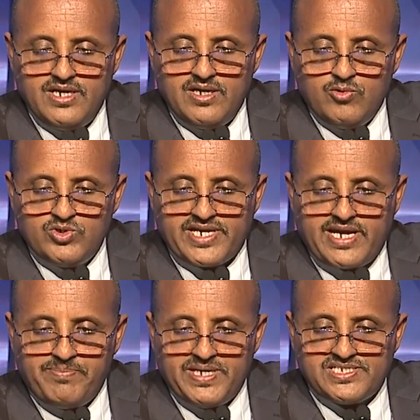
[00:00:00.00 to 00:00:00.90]
with a
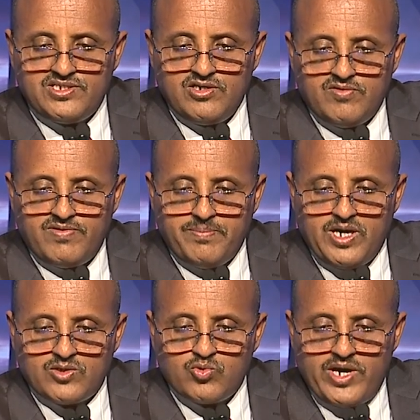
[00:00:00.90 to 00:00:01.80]
capacity of
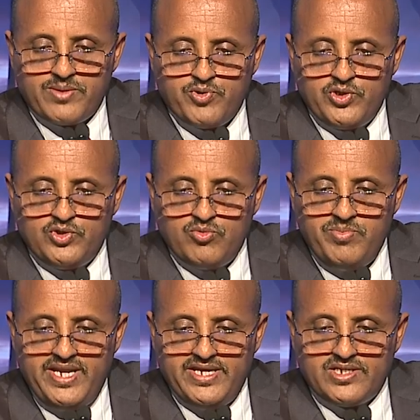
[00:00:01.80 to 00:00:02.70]
about 1.2
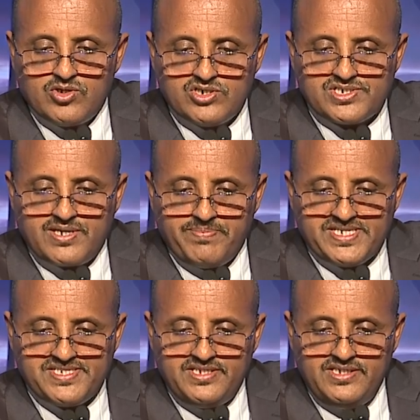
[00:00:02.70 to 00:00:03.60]
million tons
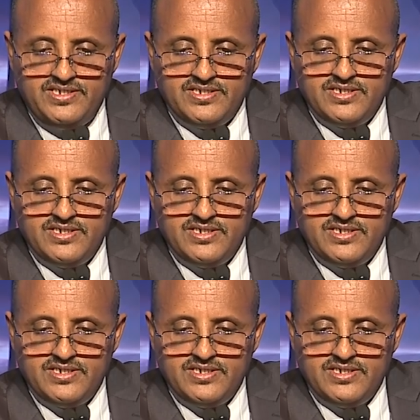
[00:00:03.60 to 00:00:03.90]
capacity,